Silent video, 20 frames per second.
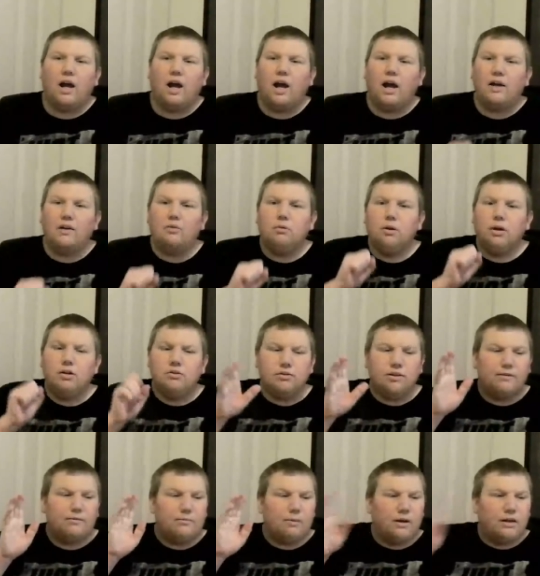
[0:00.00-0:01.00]
I quit,
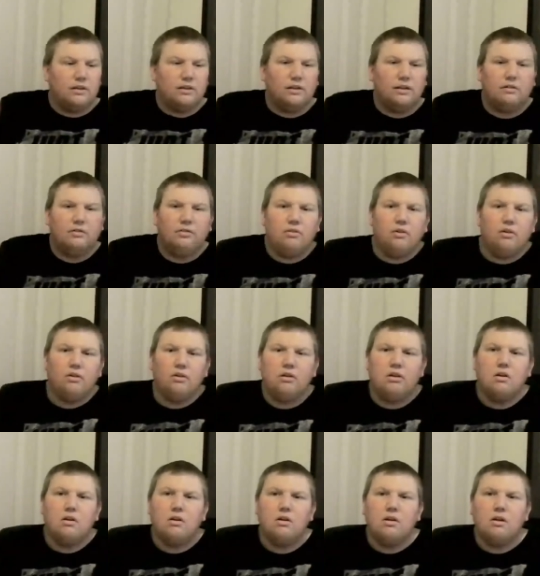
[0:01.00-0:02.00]
dropped the mic and leave.
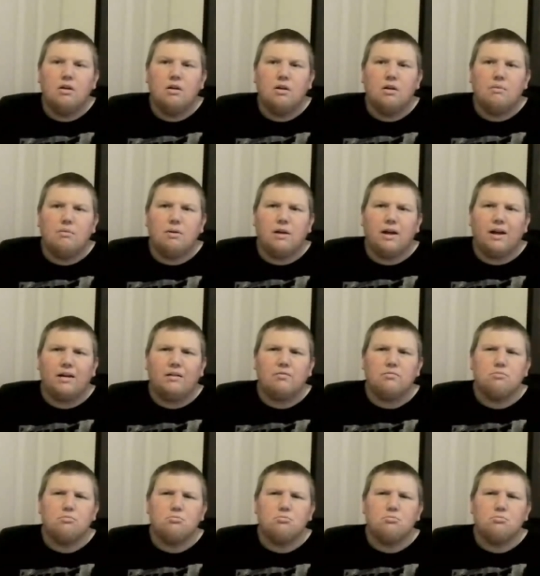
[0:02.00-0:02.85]
I'm like,